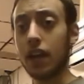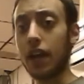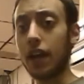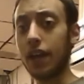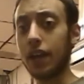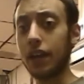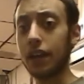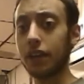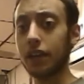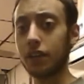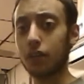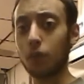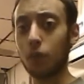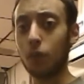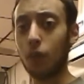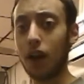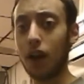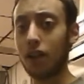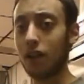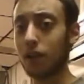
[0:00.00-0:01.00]
And
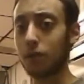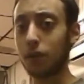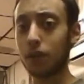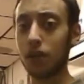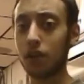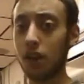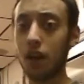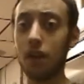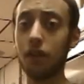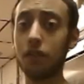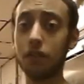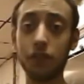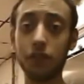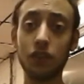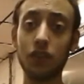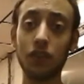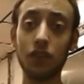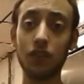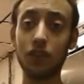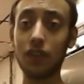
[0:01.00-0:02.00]
while I would love
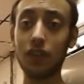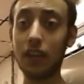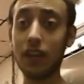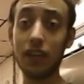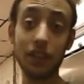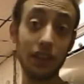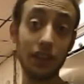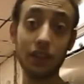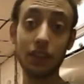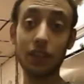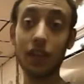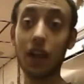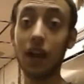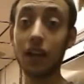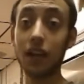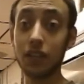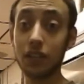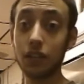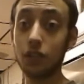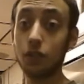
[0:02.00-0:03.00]
to say that the
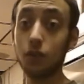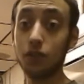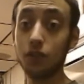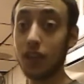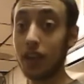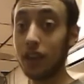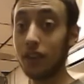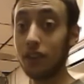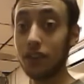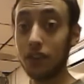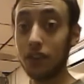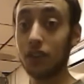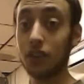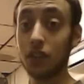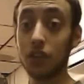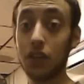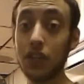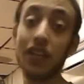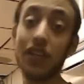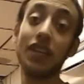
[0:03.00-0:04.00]
IQ test is a
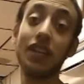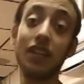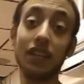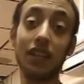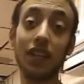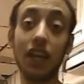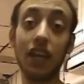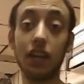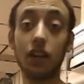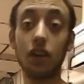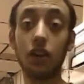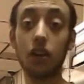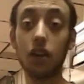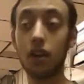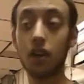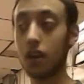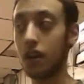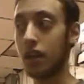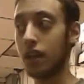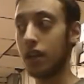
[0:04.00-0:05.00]
good indicator,
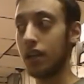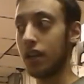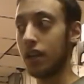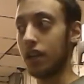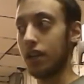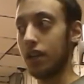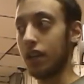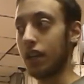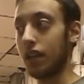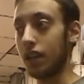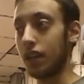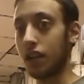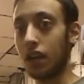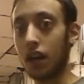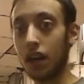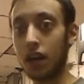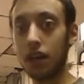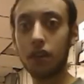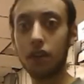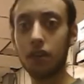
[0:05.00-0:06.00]
it
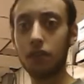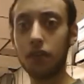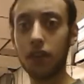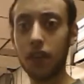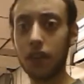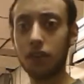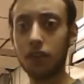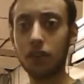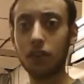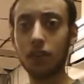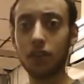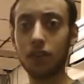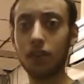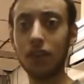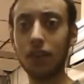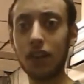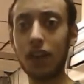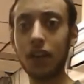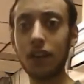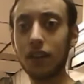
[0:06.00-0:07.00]
kind of isn't
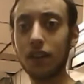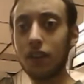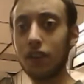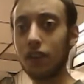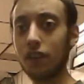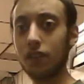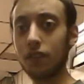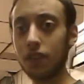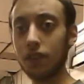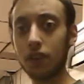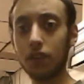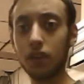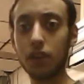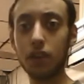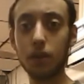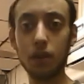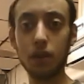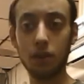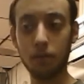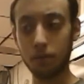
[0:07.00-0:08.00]

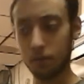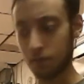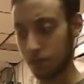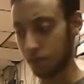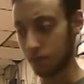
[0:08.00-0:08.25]
scientifically